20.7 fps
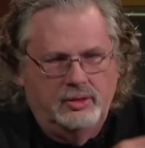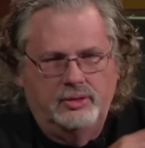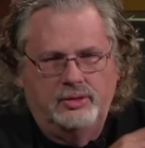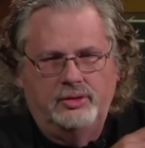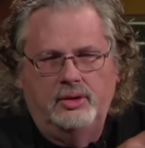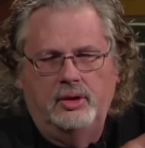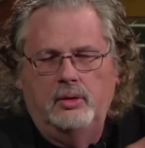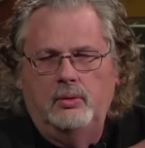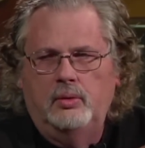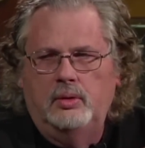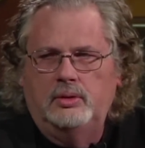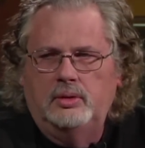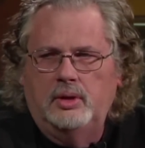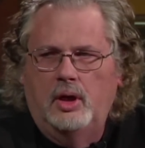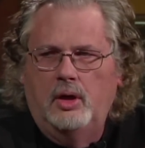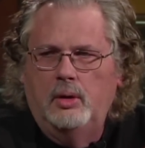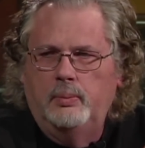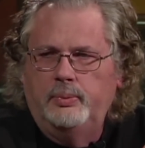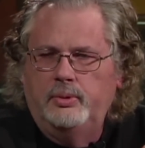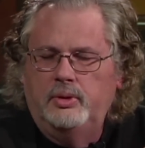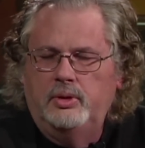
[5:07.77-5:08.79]
the show, which I
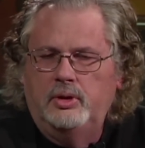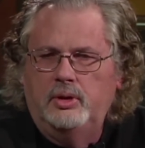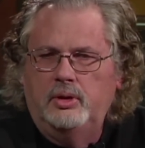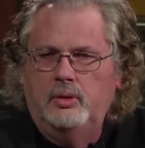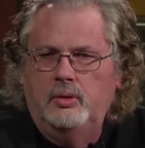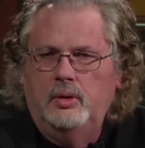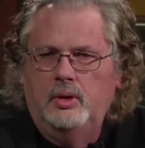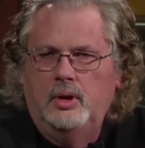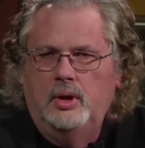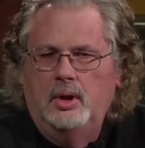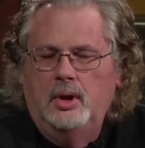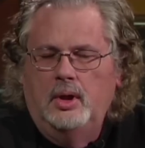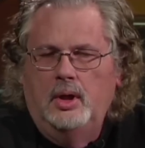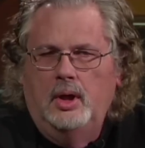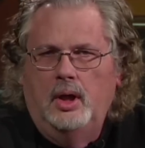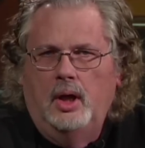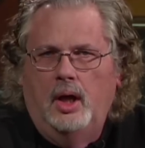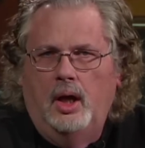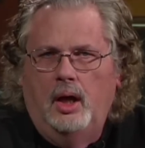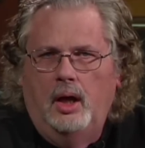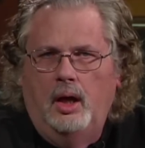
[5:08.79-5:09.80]
hope you do,
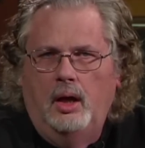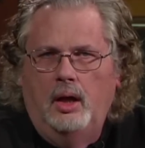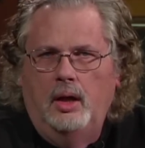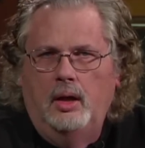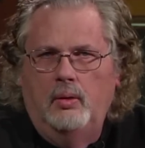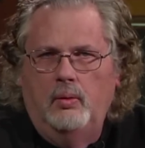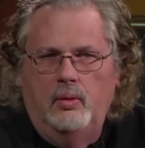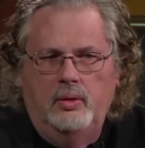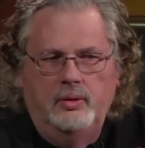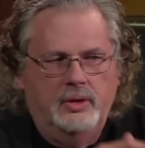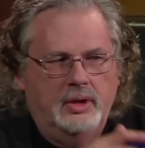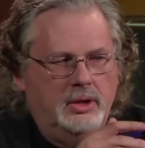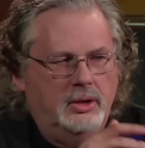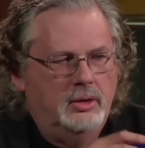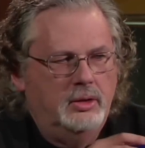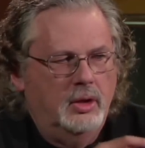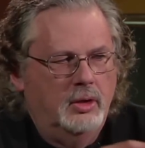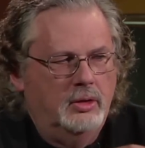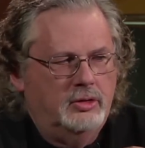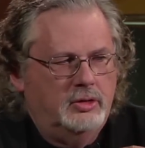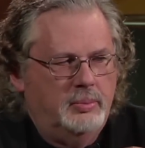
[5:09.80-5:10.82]
uh, one thing you
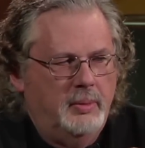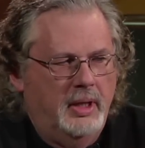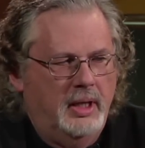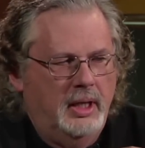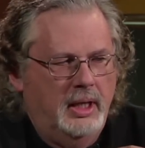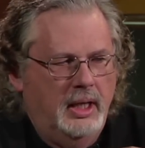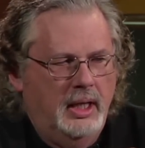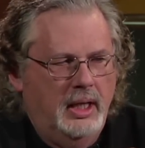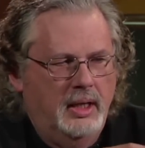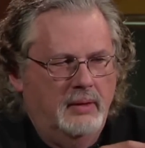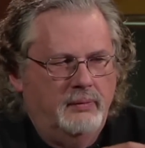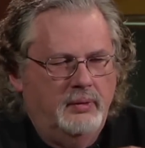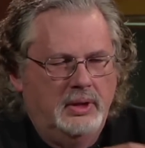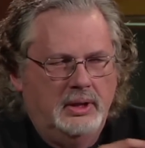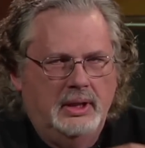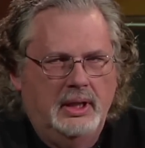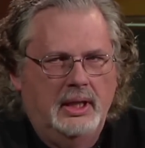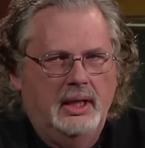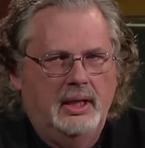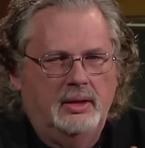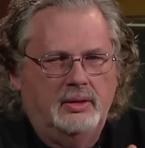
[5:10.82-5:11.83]
notice about every
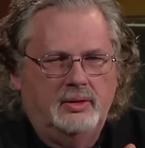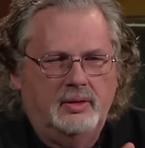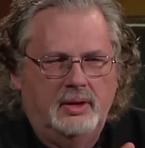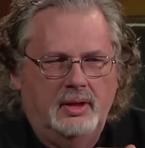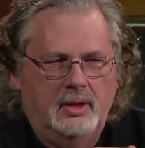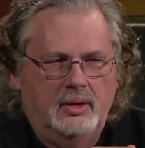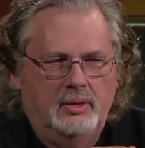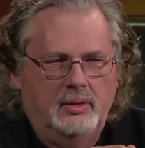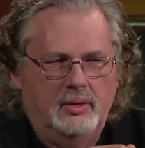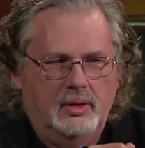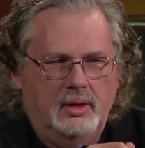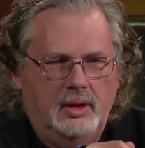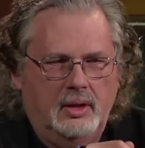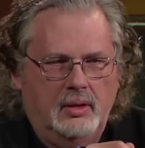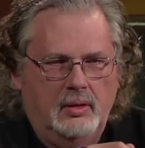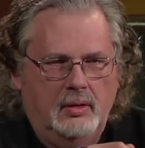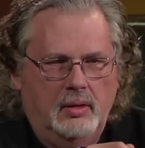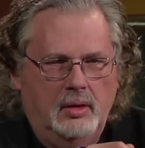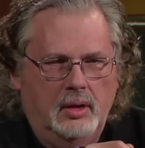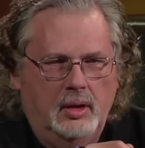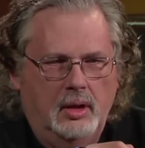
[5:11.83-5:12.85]
guest, their
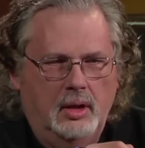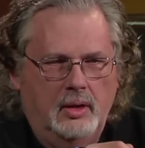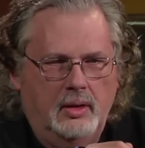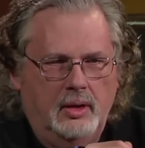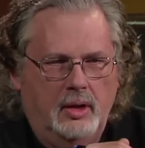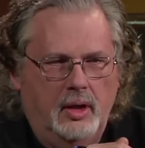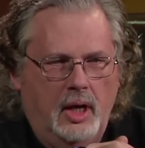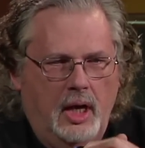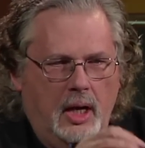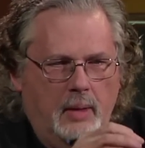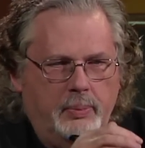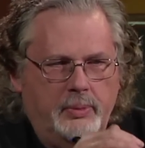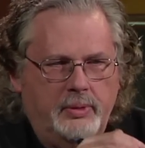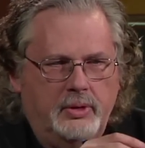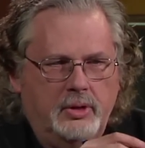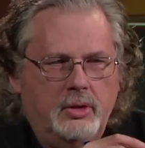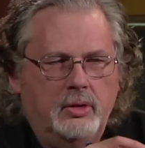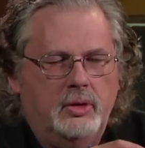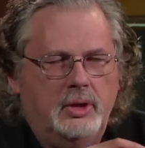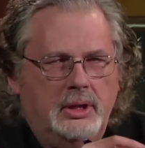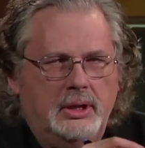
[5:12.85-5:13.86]
their their
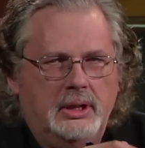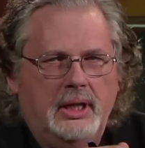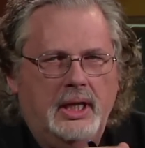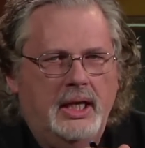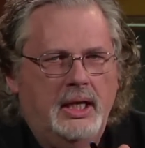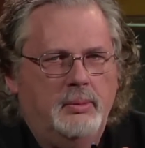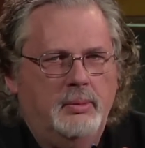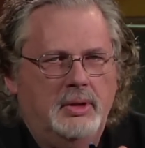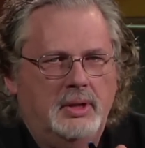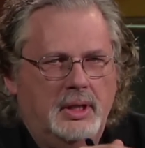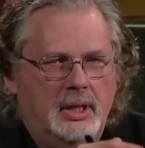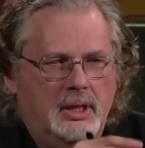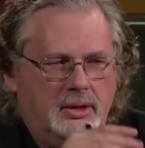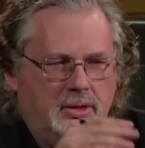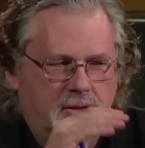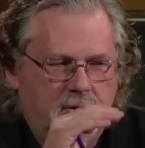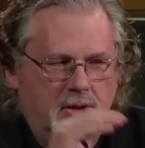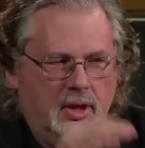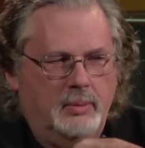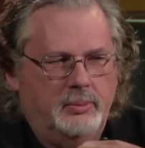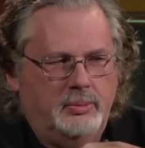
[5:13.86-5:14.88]
opportunity came and they
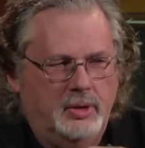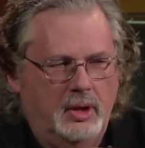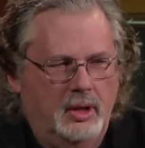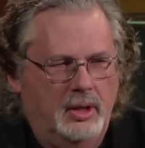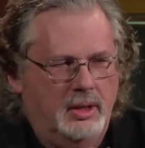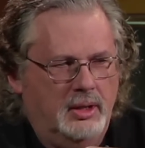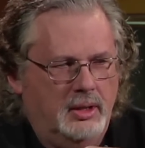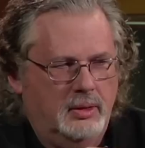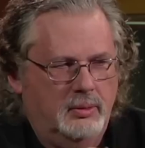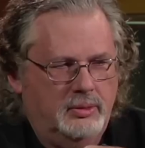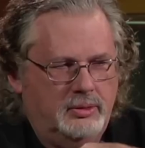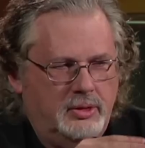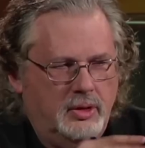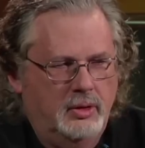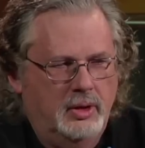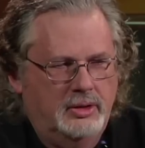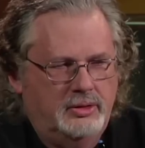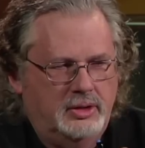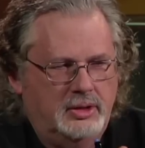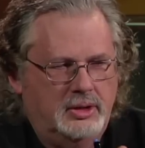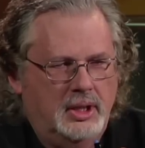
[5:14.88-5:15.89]
jumped on it. There was no
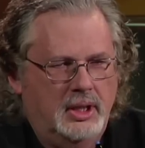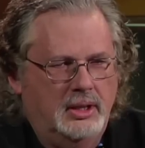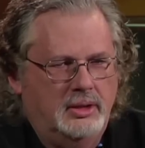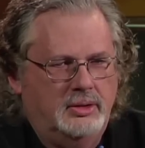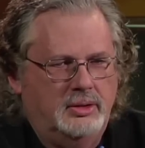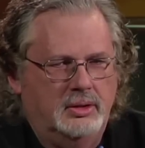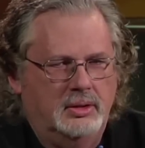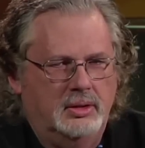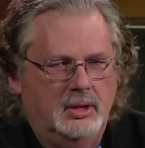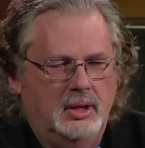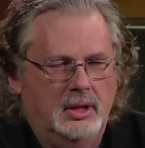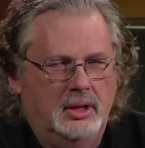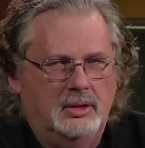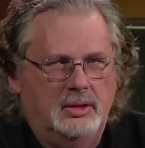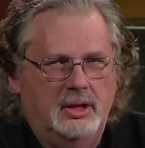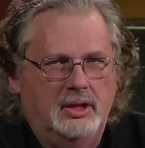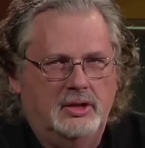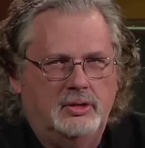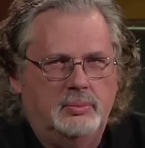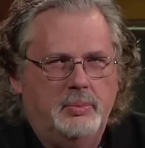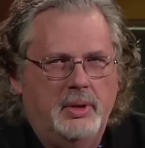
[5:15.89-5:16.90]
hesitation. It,
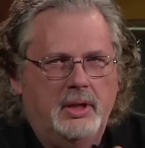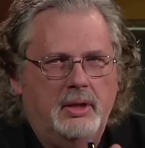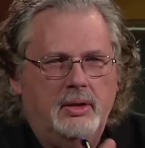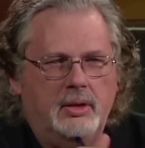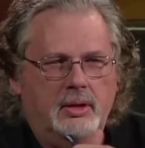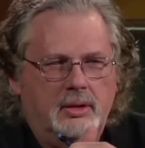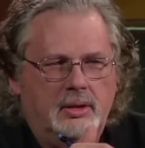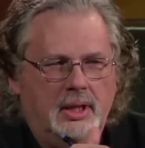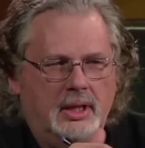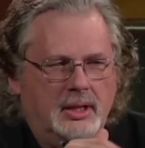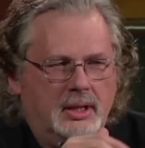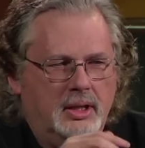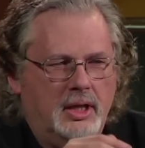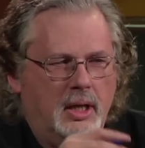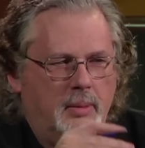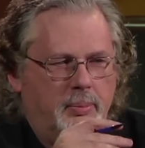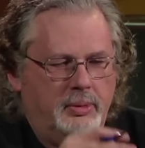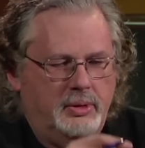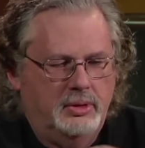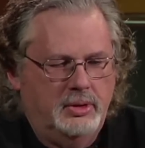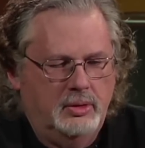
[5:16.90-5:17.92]
it's better to take an
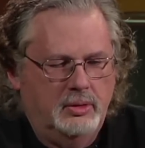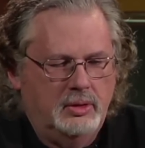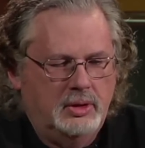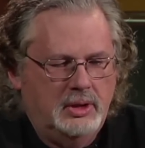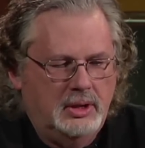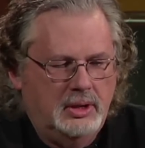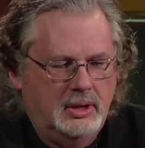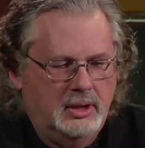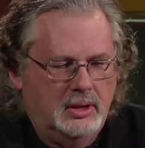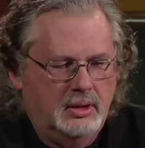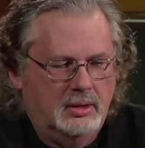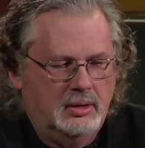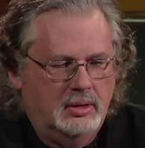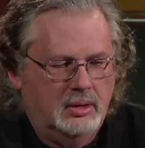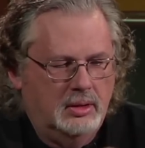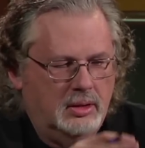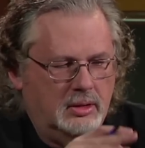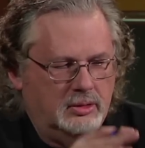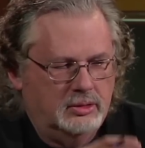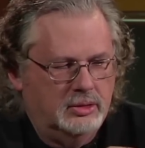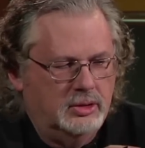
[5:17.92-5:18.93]
opportunity that
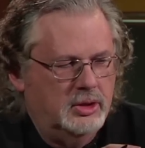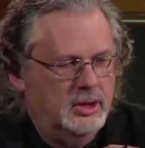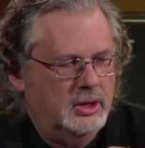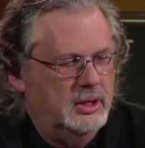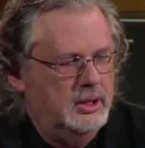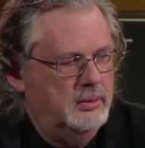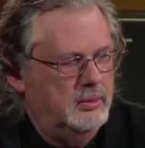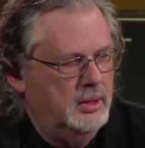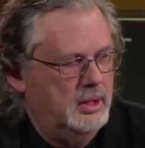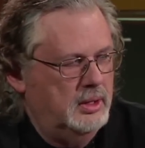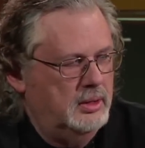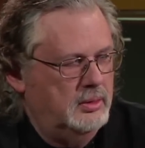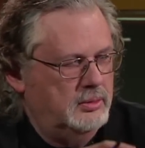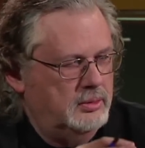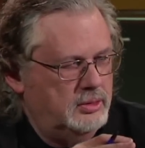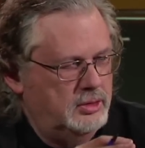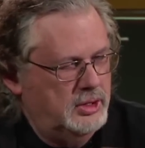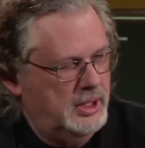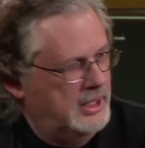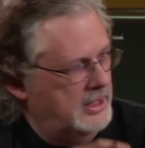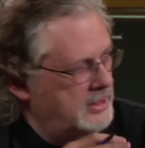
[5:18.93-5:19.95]
looks good and, and
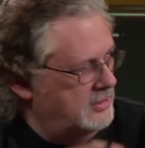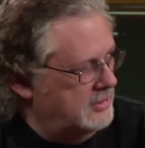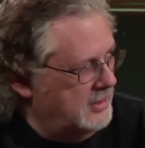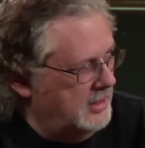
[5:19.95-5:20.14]
change